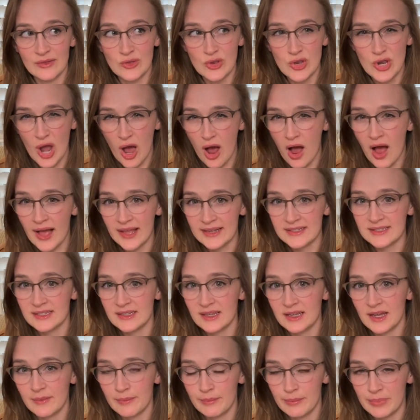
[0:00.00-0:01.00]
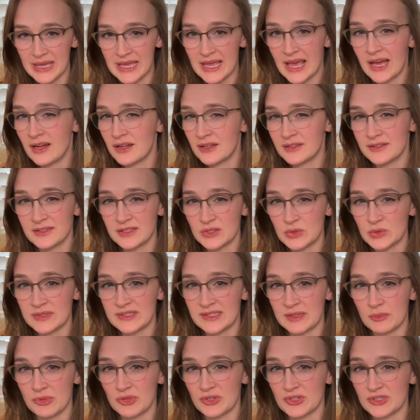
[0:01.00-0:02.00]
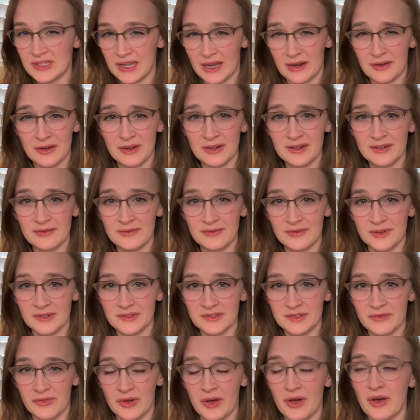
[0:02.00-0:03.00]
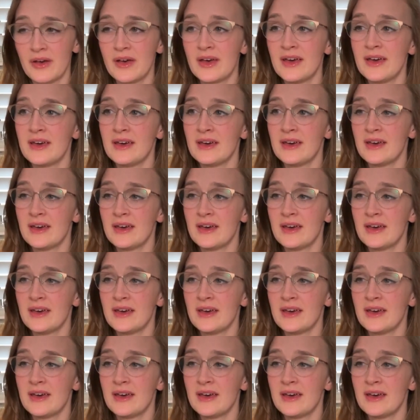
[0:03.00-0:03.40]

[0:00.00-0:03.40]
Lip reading: not be held to a similar standard, first of all?